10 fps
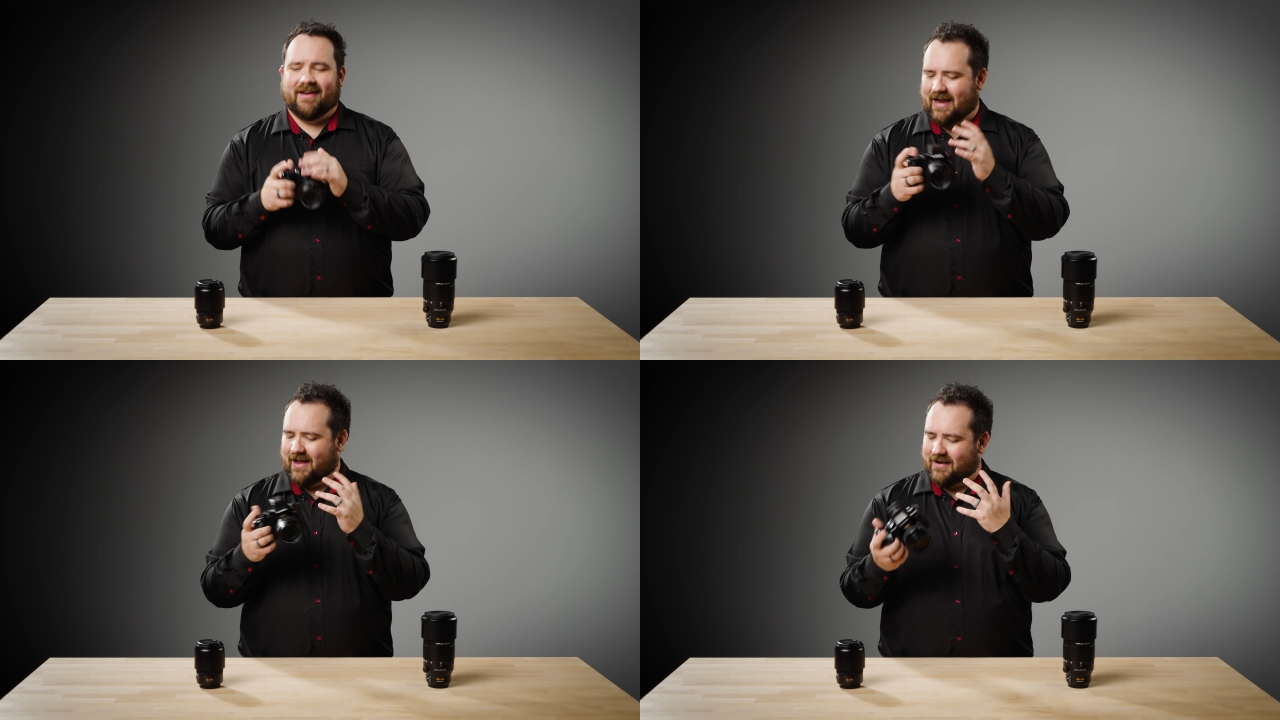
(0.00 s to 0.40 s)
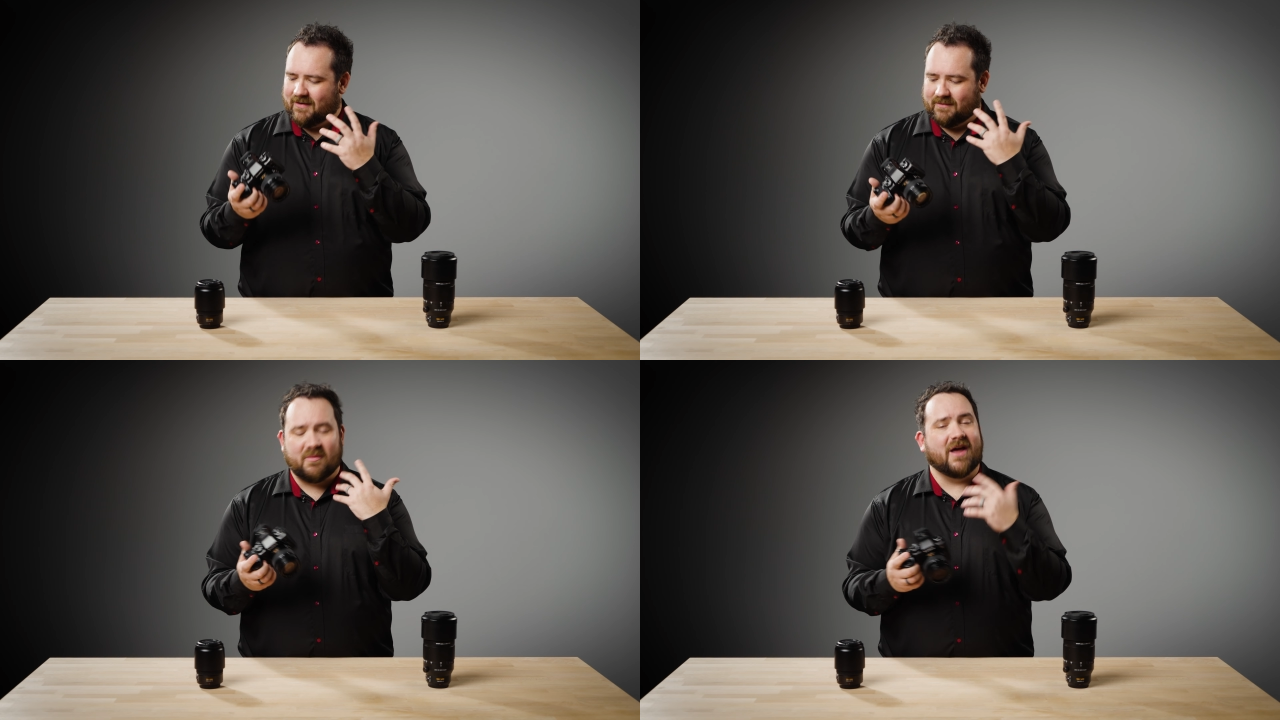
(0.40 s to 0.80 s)

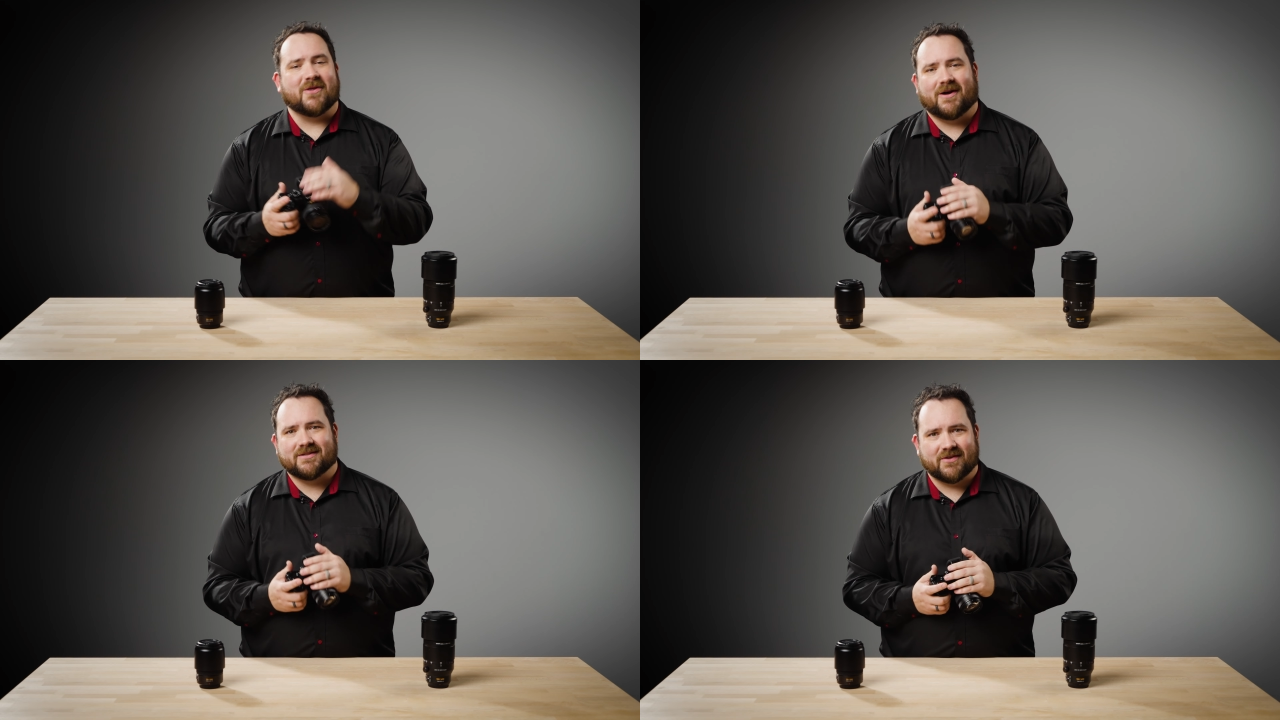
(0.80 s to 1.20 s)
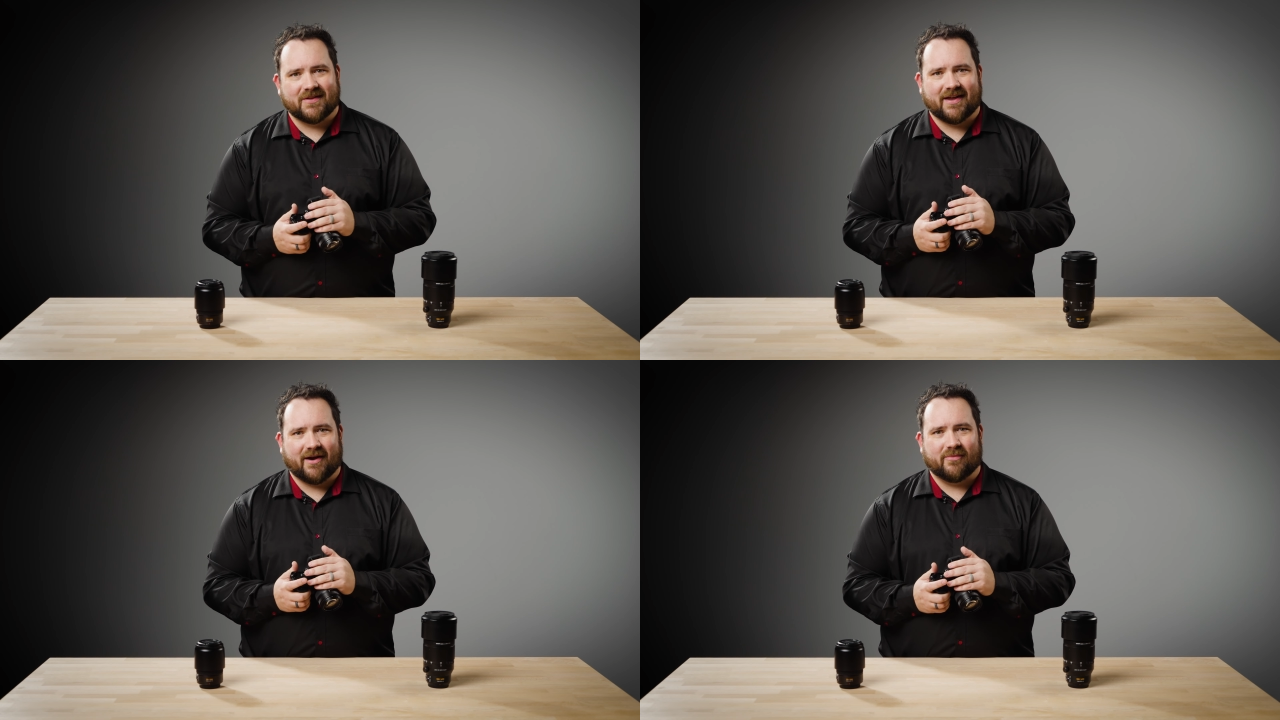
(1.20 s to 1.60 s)
and my thoughts on
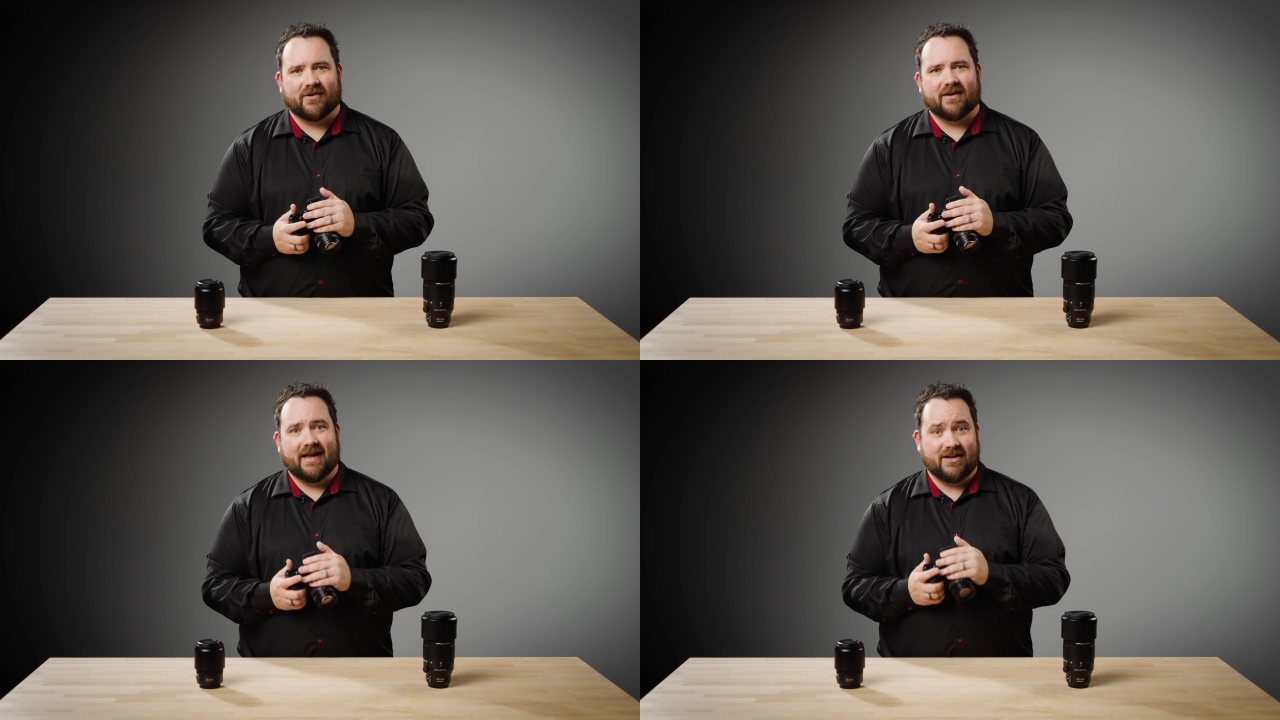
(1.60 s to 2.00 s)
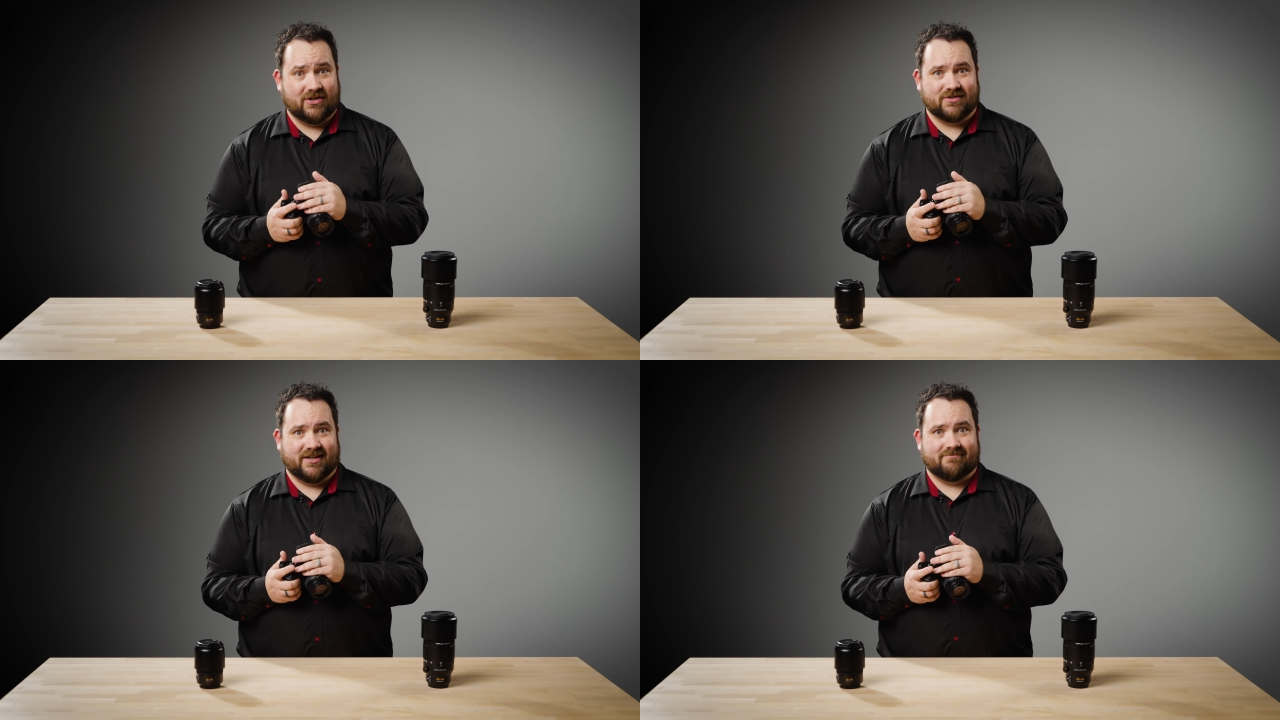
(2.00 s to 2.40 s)
the camera and
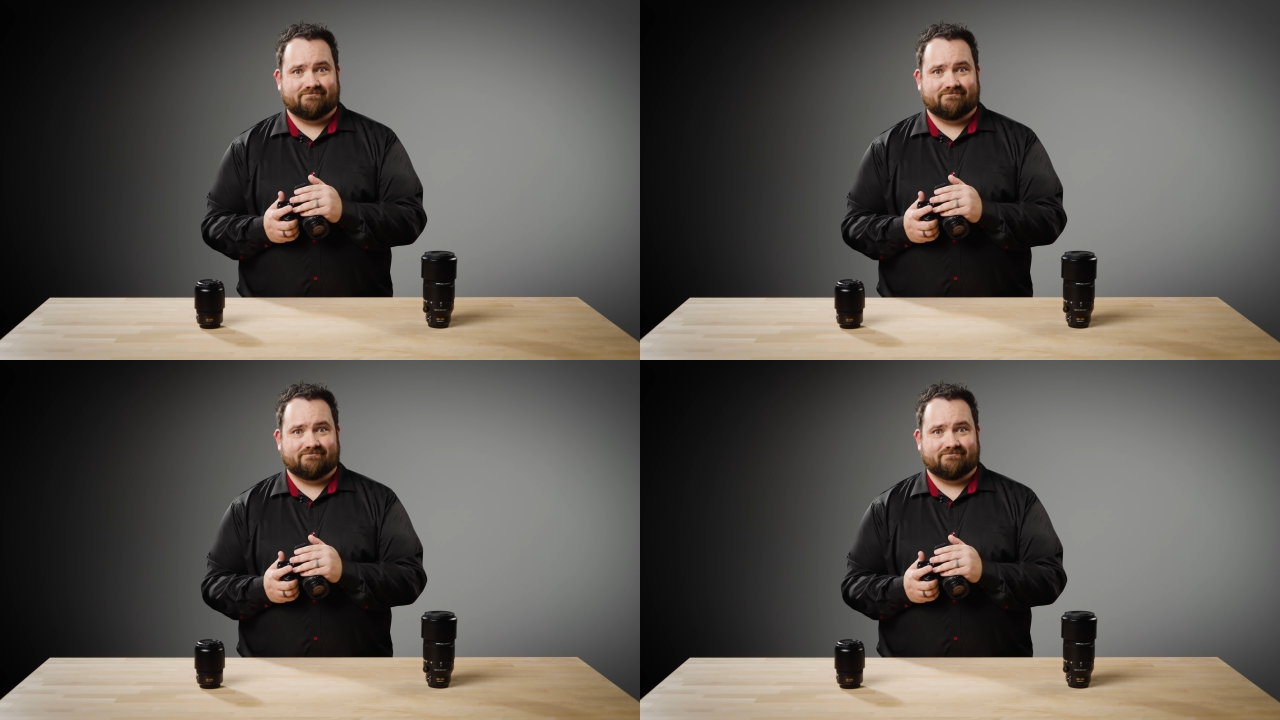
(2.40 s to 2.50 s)
using it.